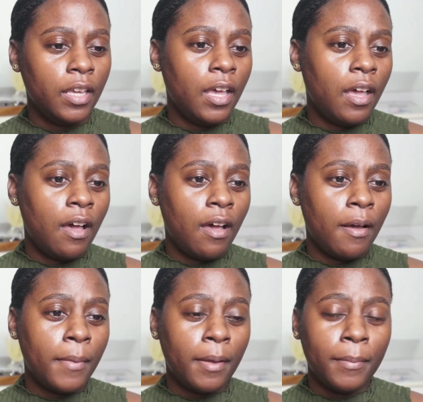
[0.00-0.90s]

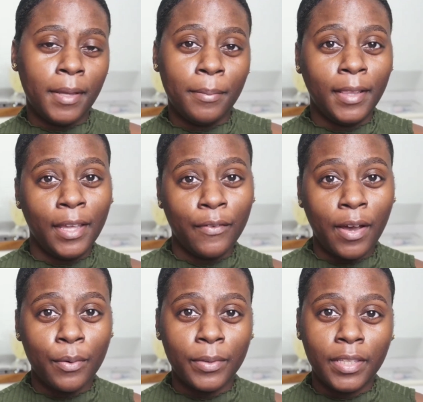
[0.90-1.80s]
I might play
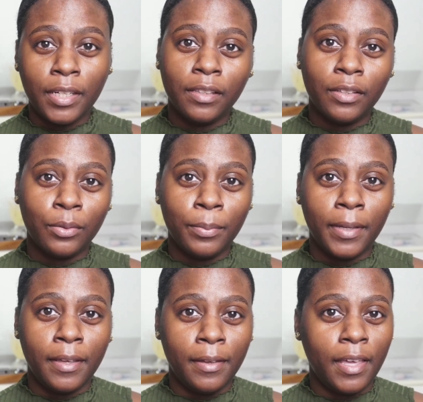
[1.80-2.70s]
around with it a little
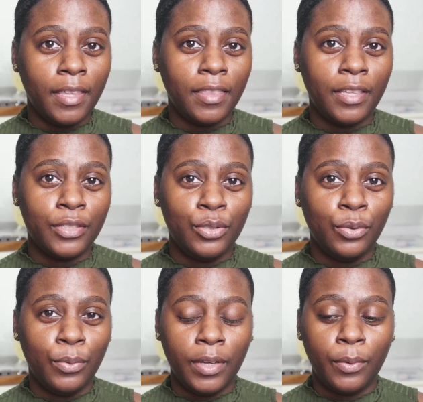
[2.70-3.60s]
bit and then do
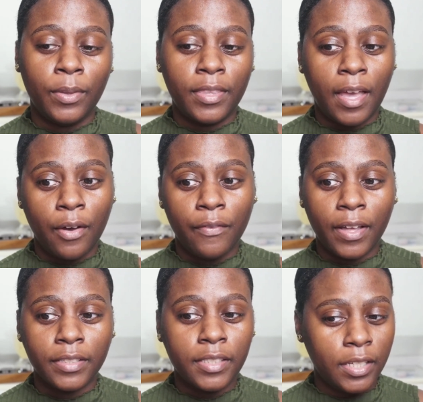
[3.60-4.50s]
it without
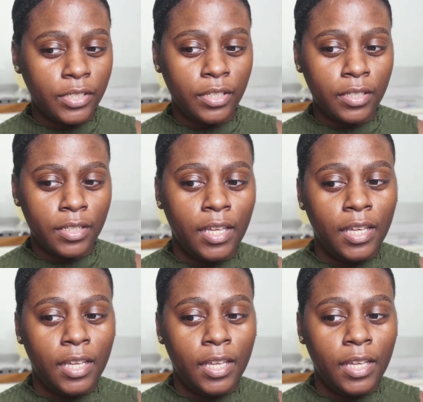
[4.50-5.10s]
foundation.